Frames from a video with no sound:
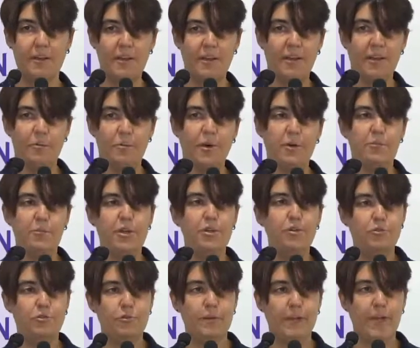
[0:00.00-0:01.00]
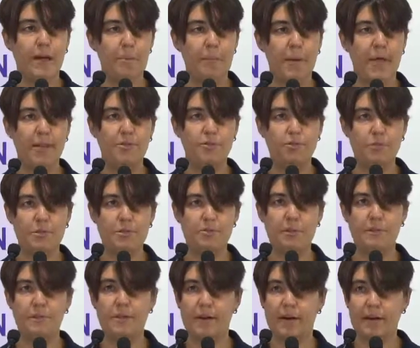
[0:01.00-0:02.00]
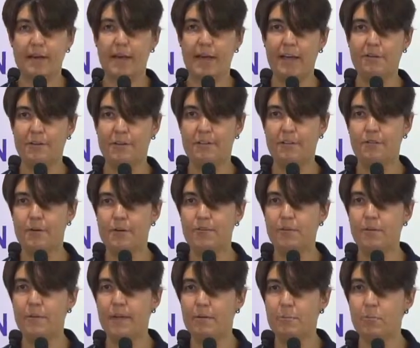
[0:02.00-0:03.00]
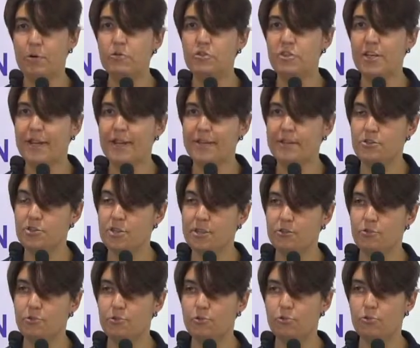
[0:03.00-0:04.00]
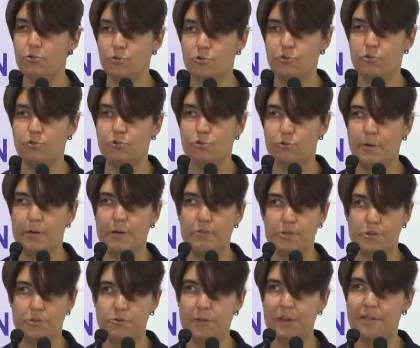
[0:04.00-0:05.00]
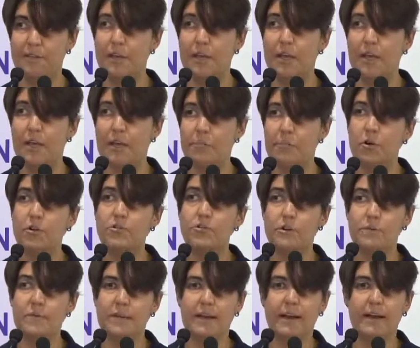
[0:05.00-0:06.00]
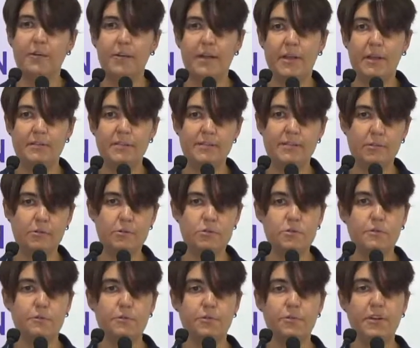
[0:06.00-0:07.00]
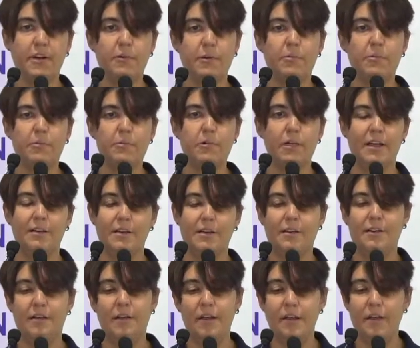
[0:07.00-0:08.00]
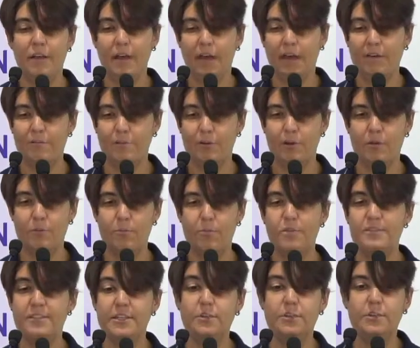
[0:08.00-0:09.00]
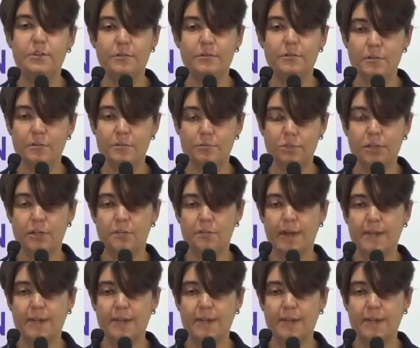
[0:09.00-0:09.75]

when we go to the campaign to retrieve the archive, etc. So they are more challenging to really retrieve. Most of the area that are also vulnerable have a multi-year ice,